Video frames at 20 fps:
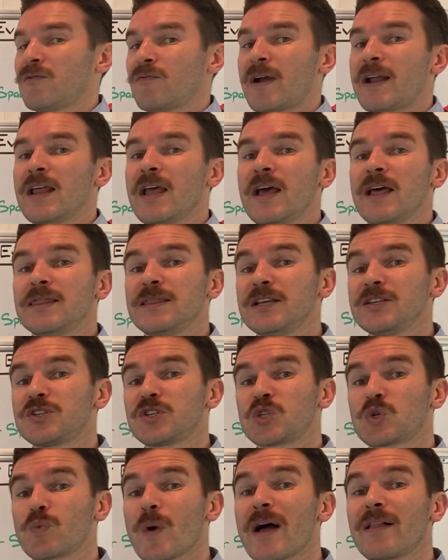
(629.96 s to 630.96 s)
Right?
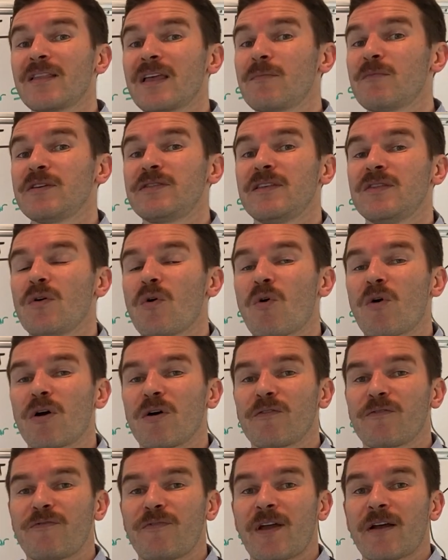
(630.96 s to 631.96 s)
This swelling within the
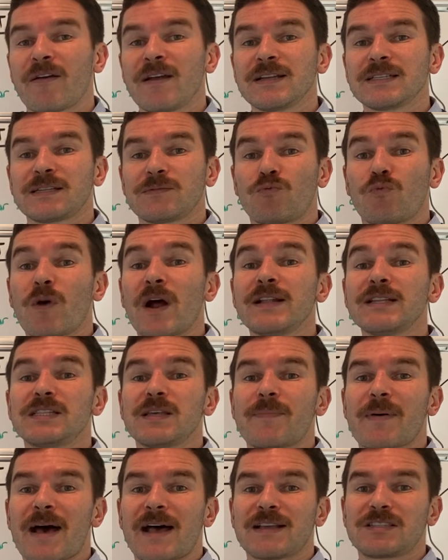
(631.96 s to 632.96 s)
oral pharynx runs
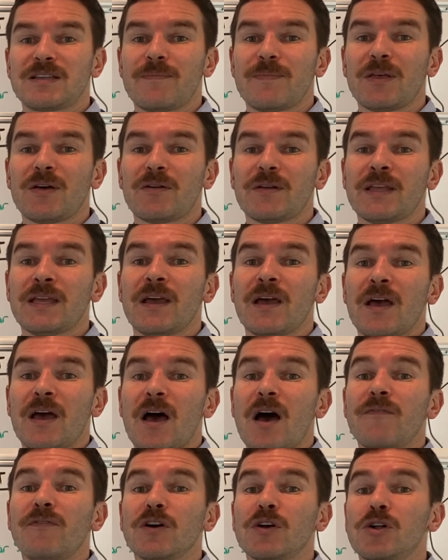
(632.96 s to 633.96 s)
the possibility
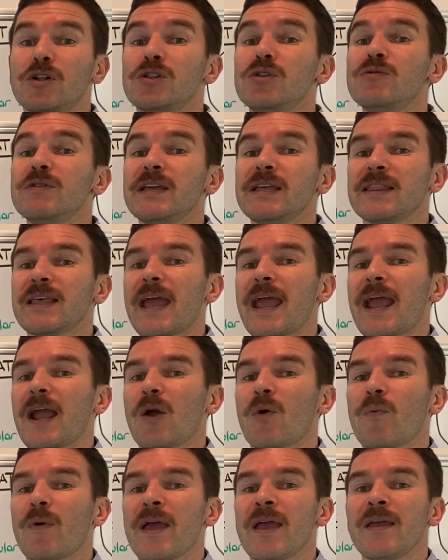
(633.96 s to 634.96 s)
of occluding the
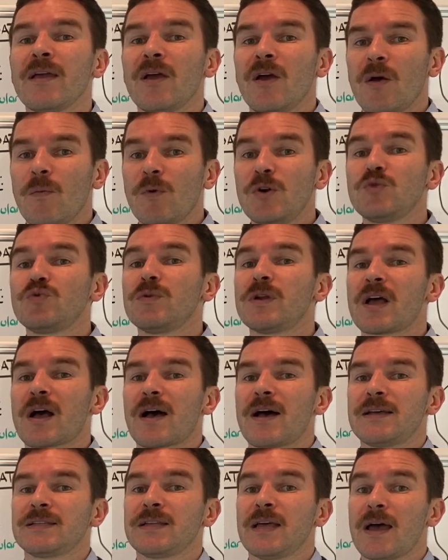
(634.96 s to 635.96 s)
airway, which would
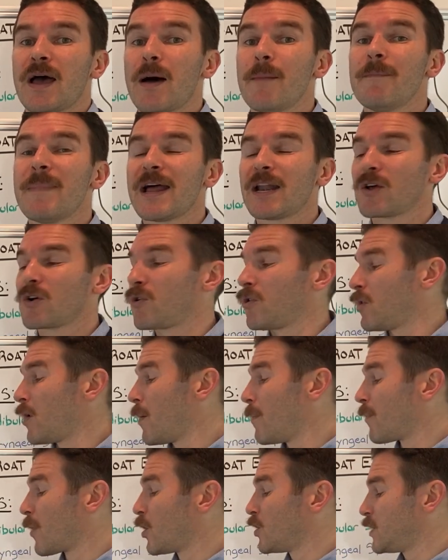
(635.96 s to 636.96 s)
cause a medical
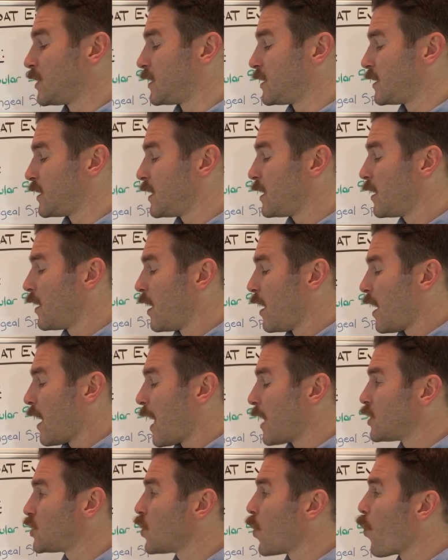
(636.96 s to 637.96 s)
emergency.
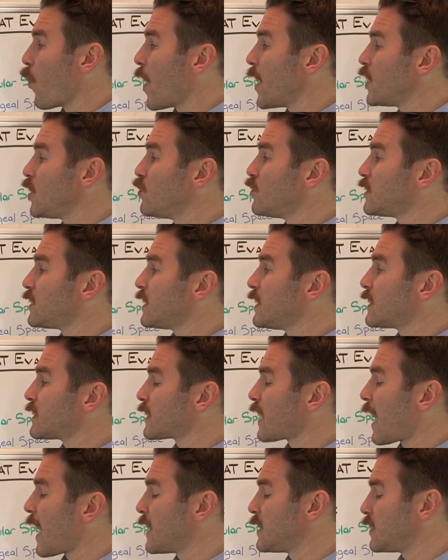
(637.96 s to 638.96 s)
And so when you see
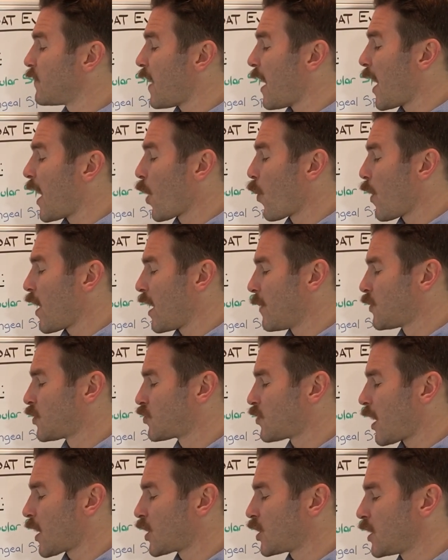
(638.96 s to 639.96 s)
signs of airway
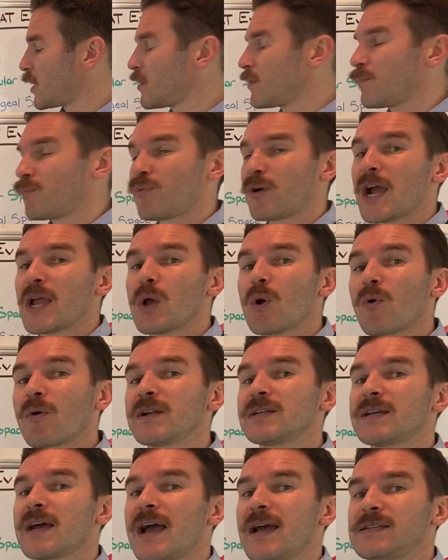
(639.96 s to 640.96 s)
obstruction,
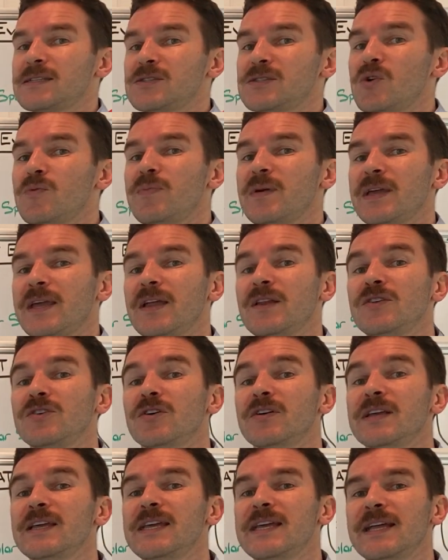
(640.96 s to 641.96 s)
prioritize looping in
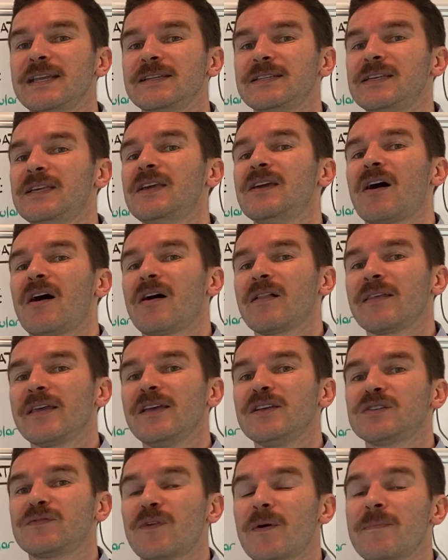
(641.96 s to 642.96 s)
your ENT
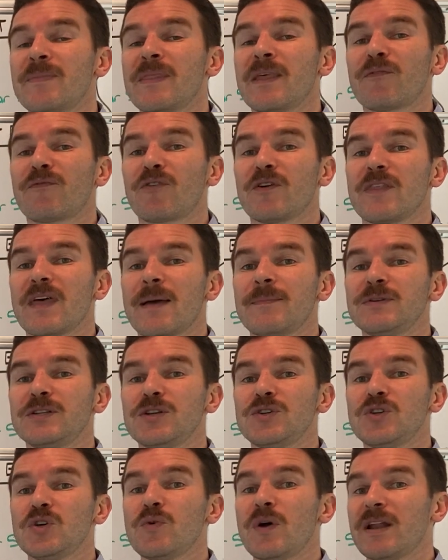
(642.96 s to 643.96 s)
colleagues the, for them to
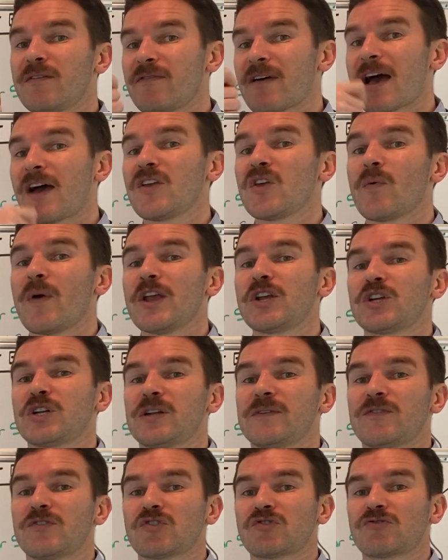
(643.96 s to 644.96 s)
do an
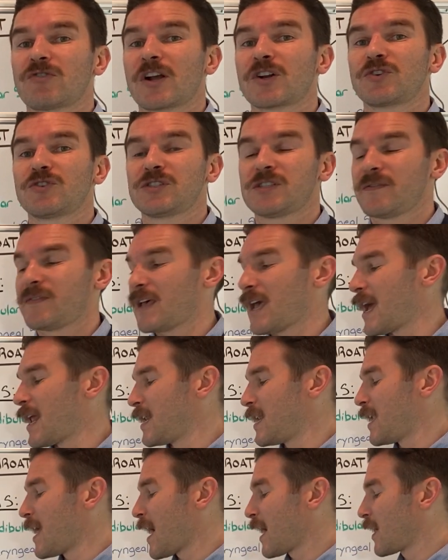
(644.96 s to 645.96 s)
evaluation of the structures of the
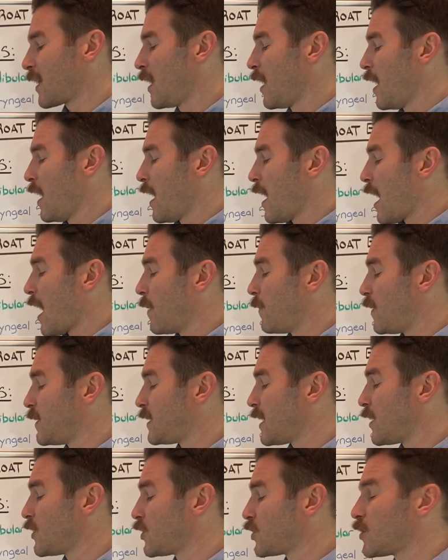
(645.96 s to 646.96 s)
head and neck and
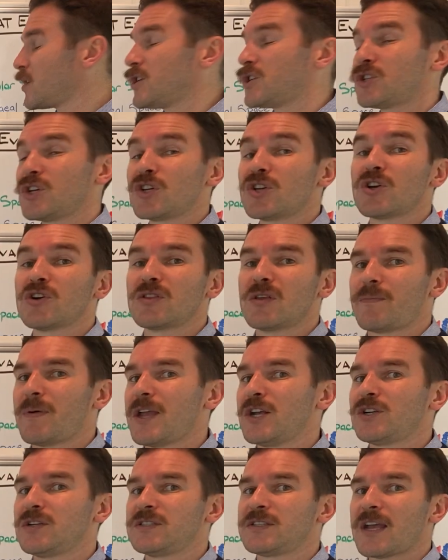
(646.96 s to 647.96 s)
potentially secure the
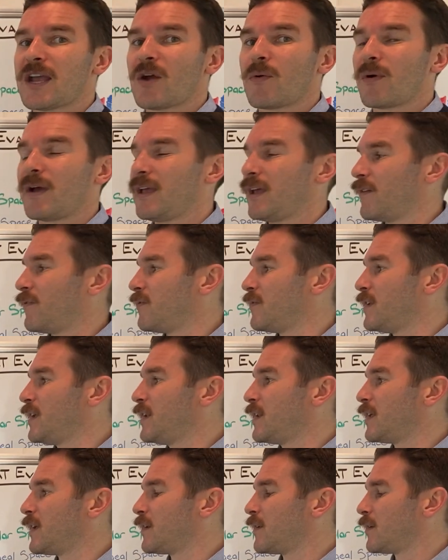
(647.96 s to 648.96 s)
patient's airway if
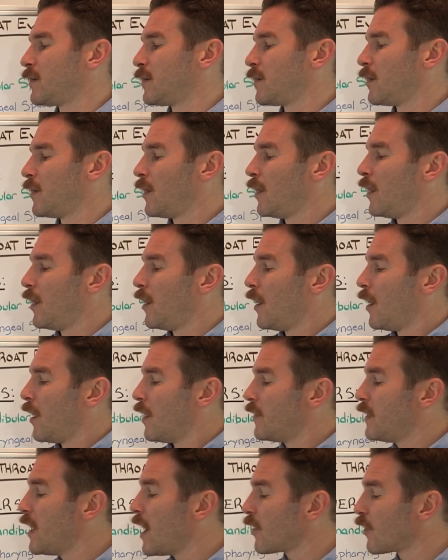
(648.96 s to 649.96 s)
needed.
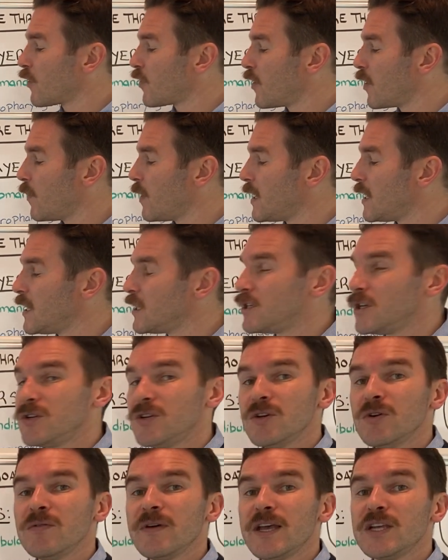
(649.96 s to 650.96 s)
The other thing we need to
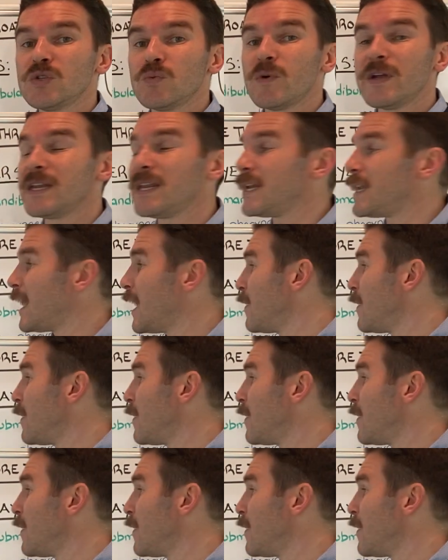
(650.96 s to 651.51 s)
do is we need